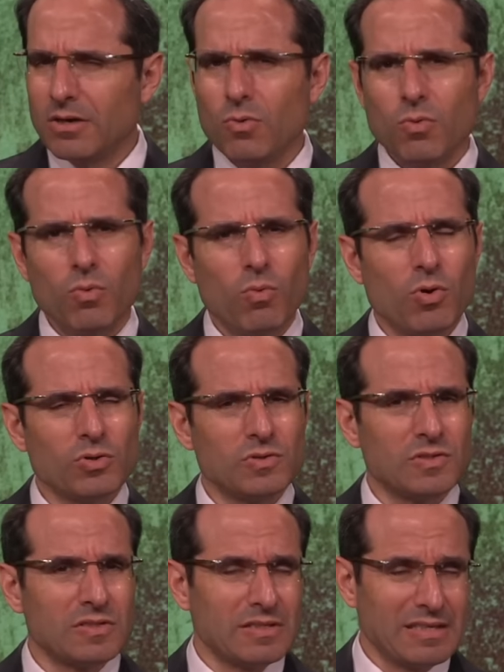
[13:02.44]
who
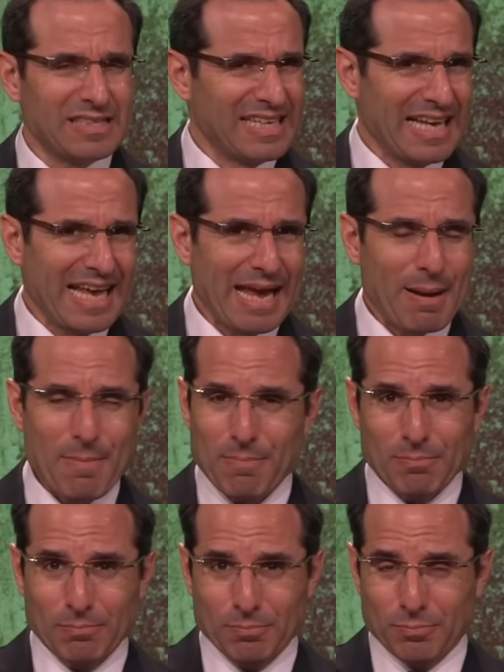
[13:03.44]
was a
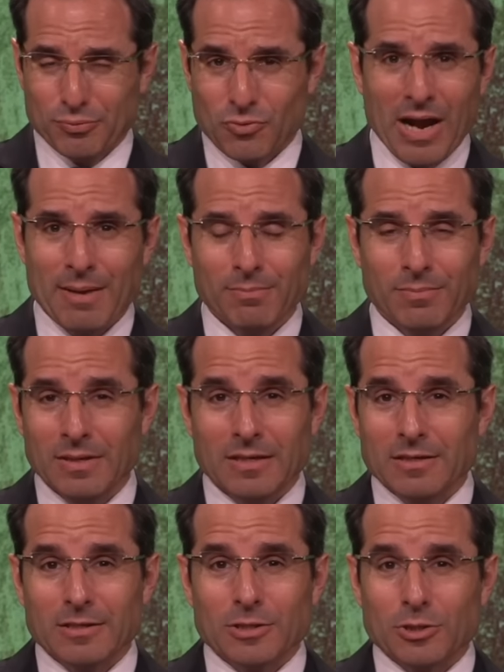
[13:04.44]
prime
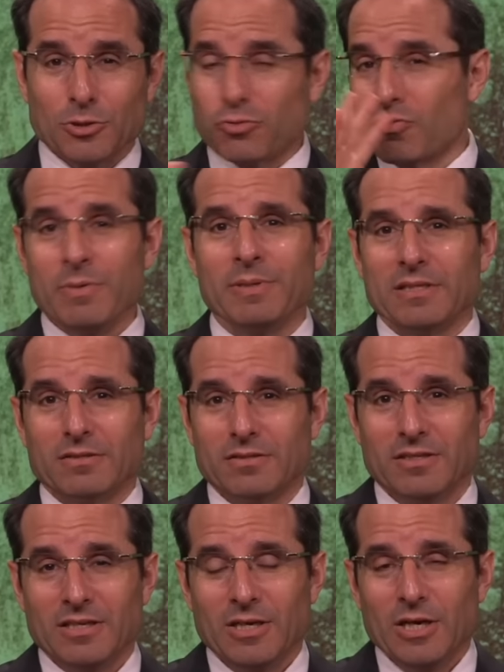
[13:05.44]

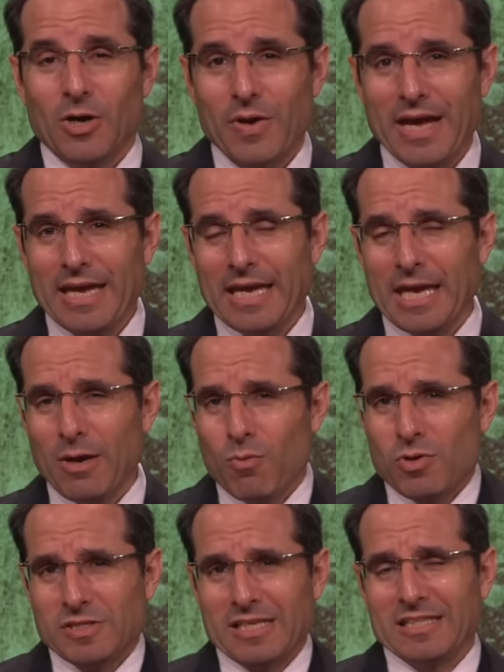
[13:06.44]
criminal. Okay, he
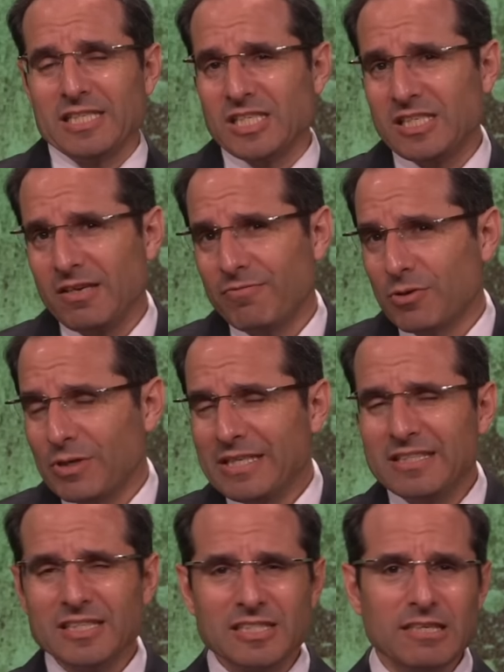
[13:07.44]
was a deceiver. He
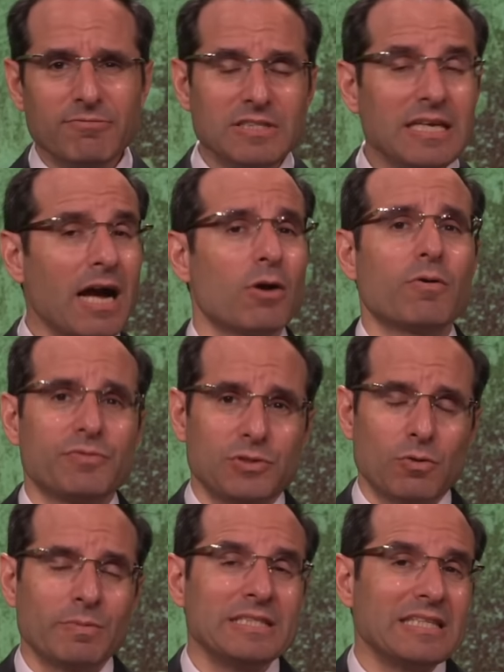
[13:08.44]
deceived Yaakov
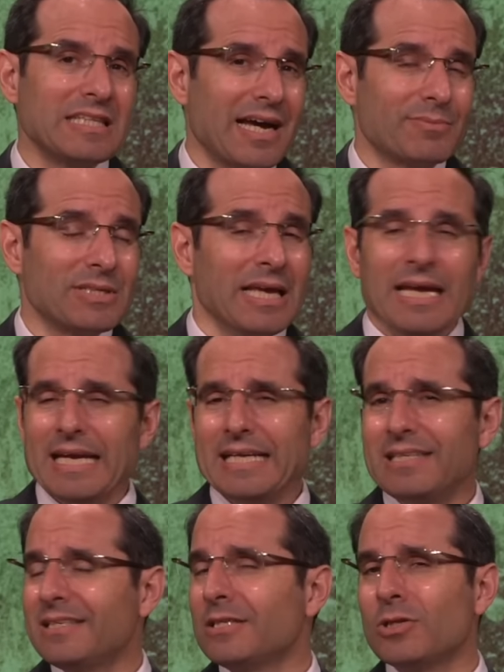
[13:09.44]
so many times. He
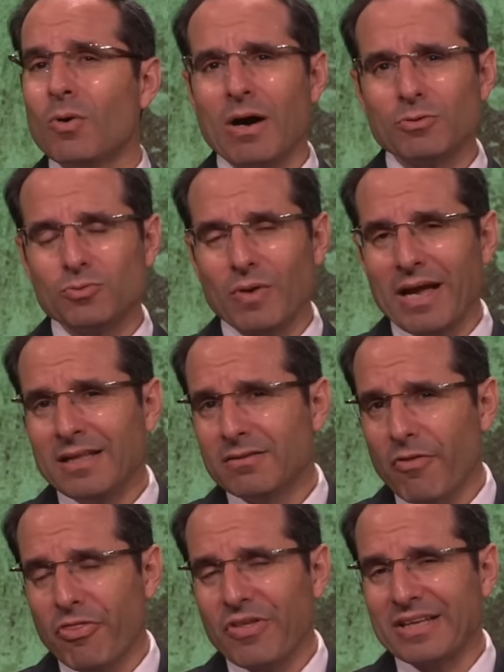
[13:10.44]
didn't know how to
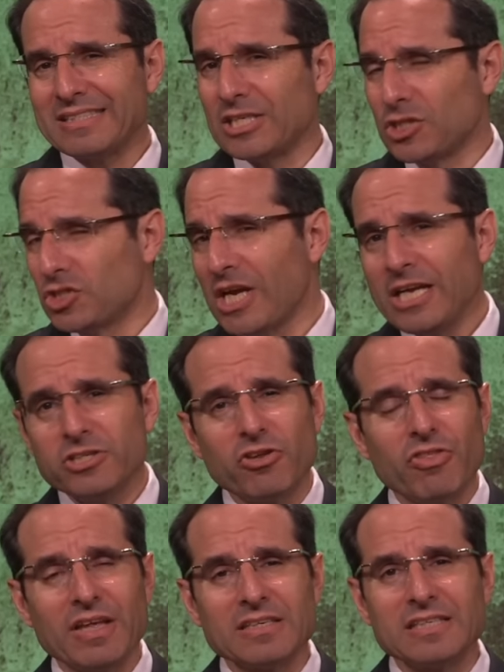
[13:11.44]
handle things. He changed
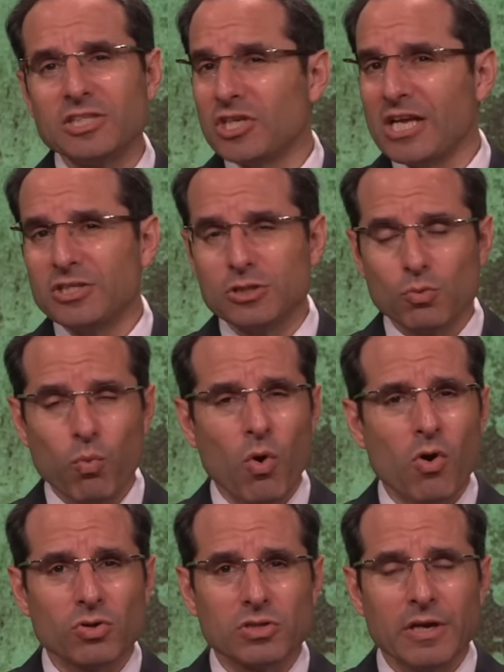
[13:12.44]
things. He changed his
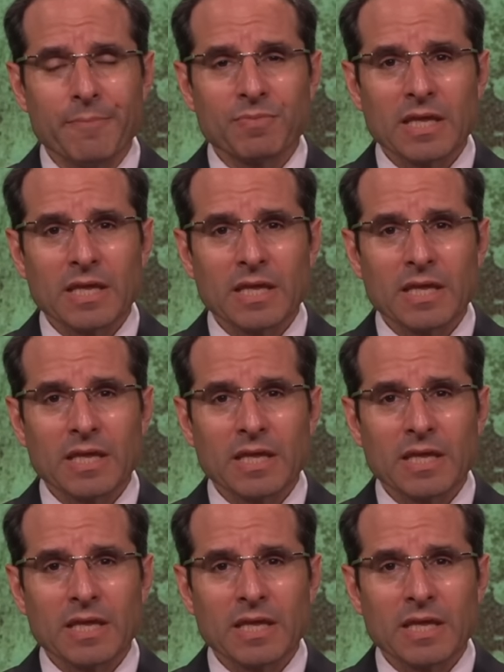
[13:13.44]
word.